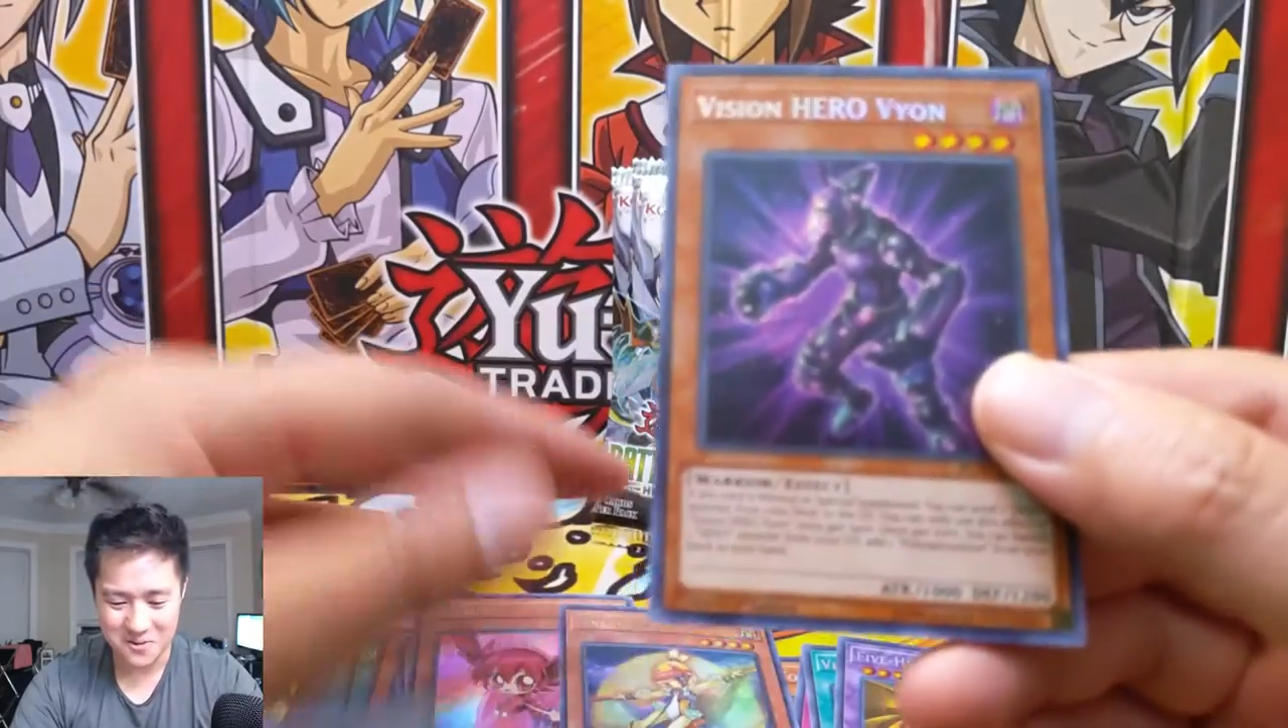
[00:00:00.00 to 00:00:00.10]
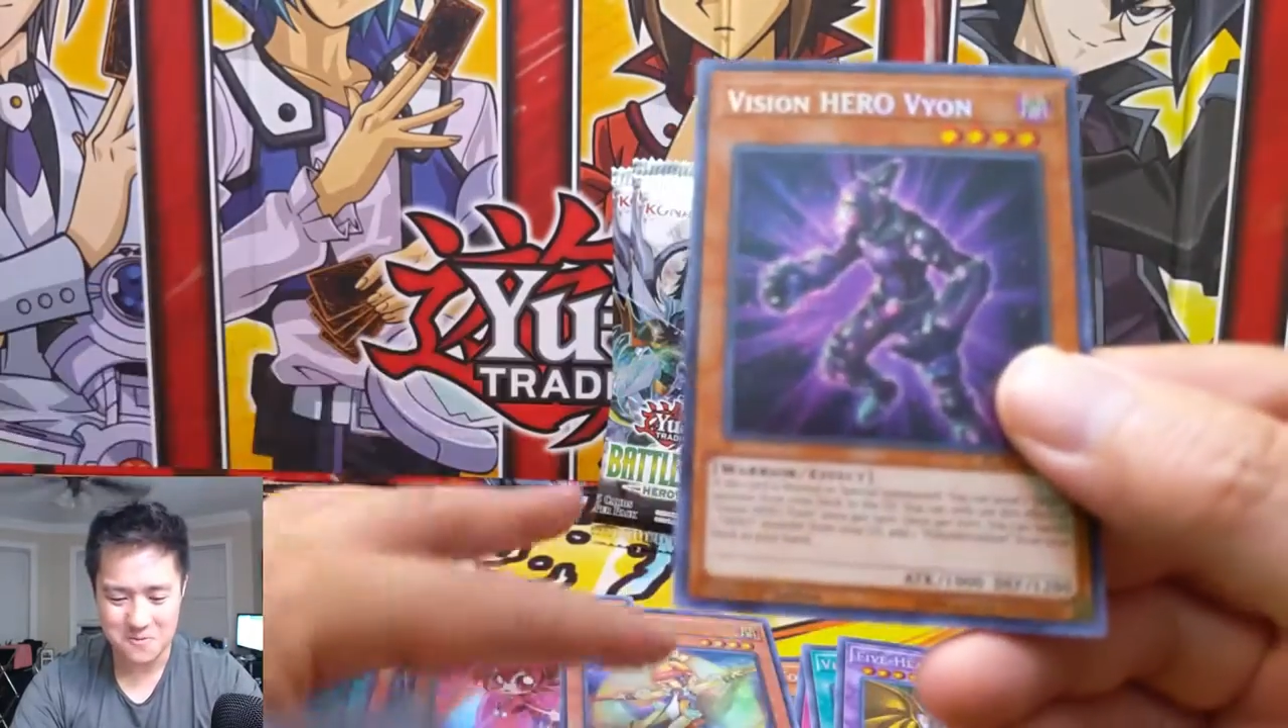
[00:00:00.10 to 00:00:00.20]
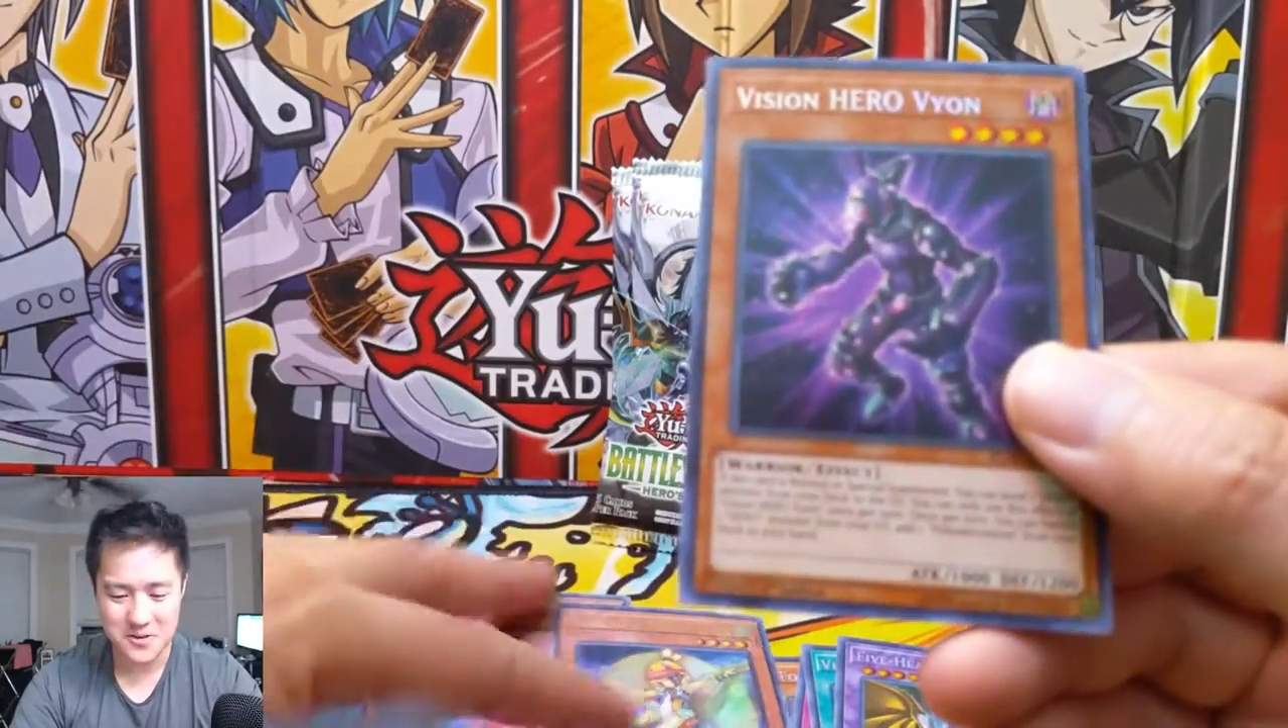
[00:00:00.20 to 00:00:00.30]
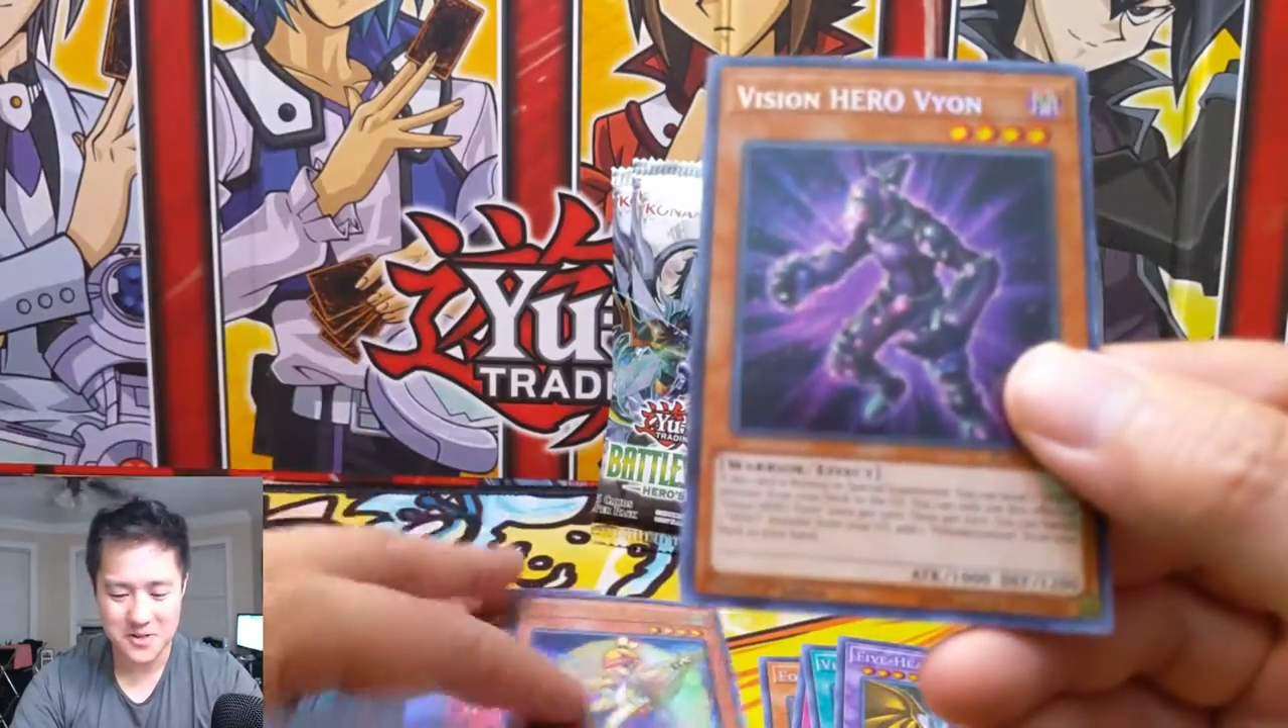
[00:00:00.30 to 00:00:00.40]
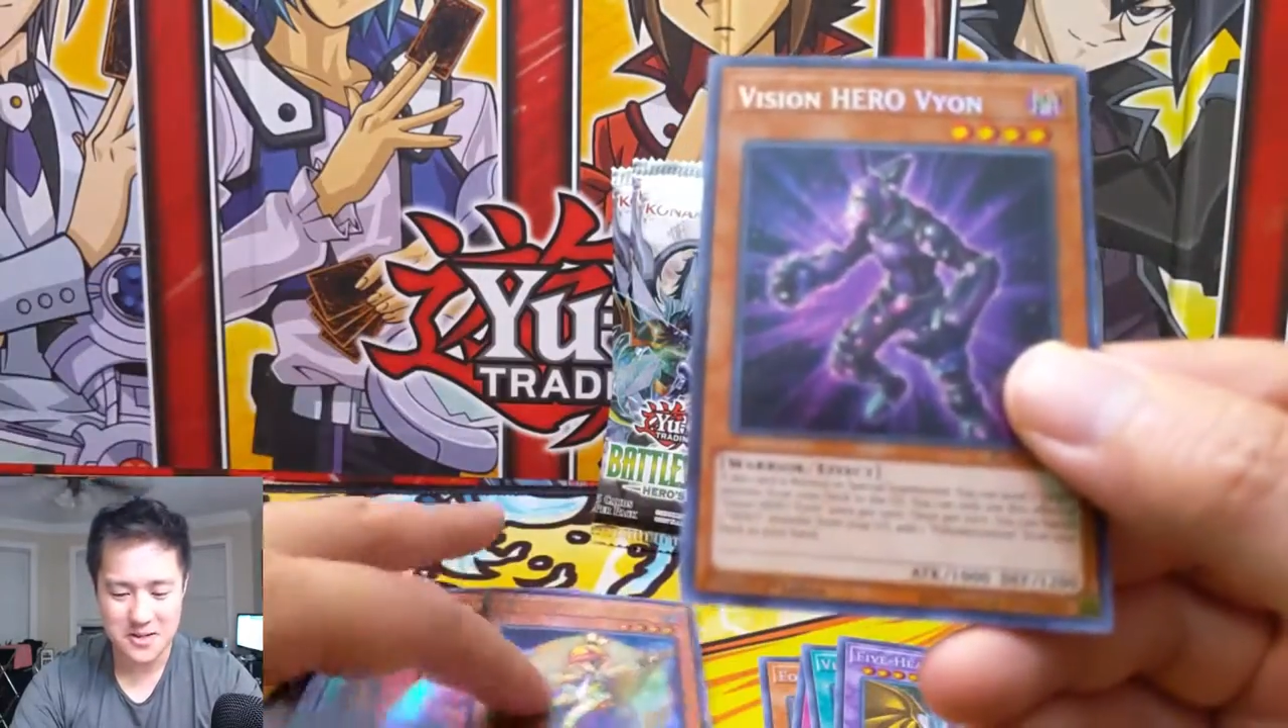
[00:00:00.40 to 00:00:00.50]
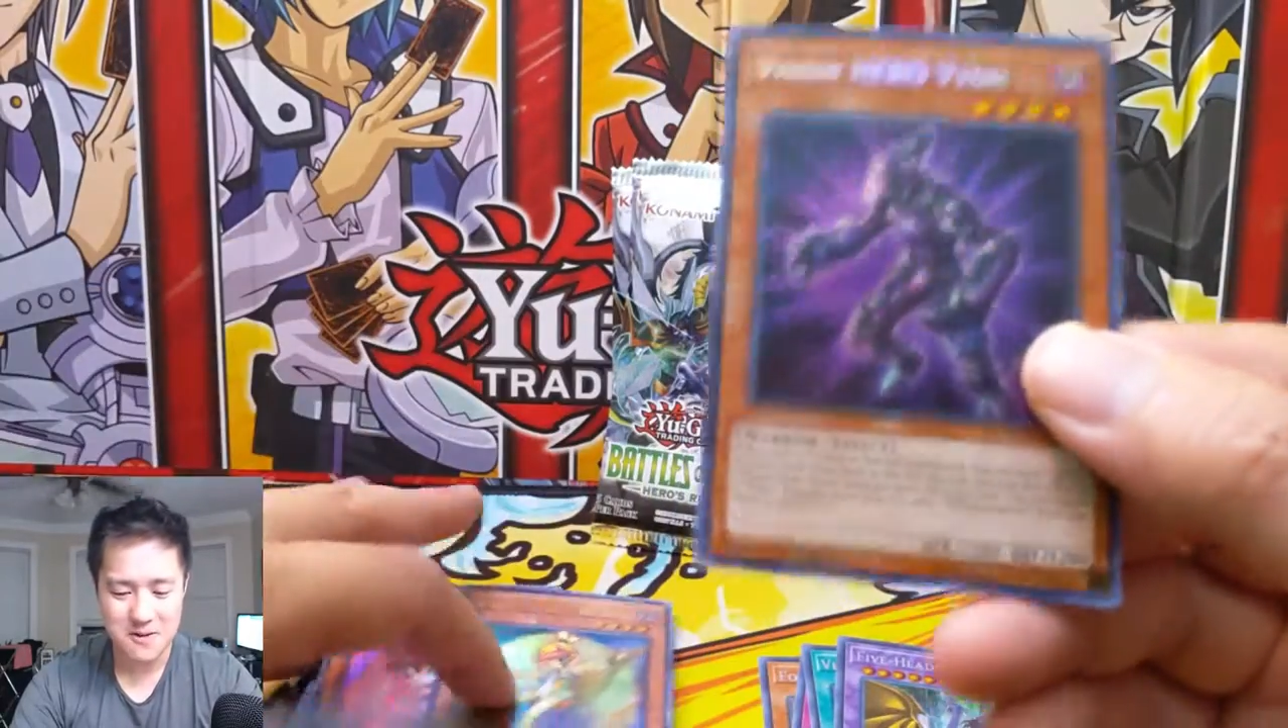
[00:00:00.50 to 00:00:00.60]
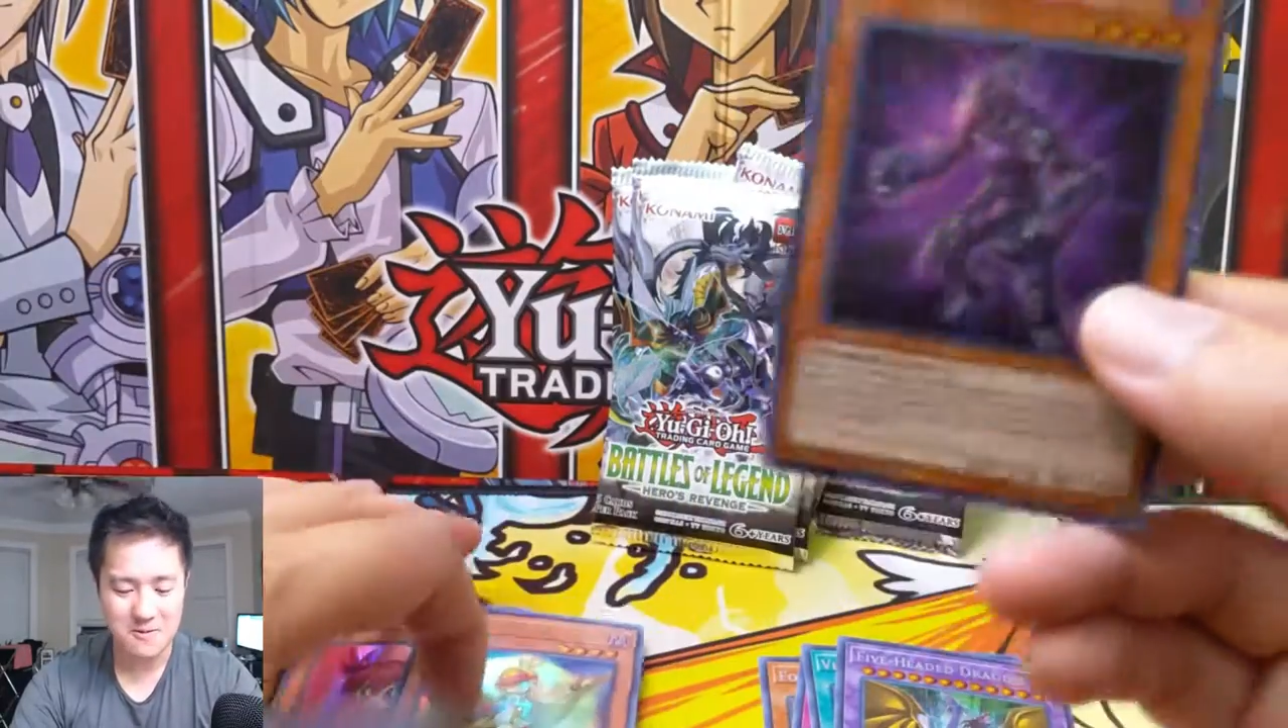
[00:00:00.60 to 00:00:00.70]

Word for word: Ooh, Vision Hero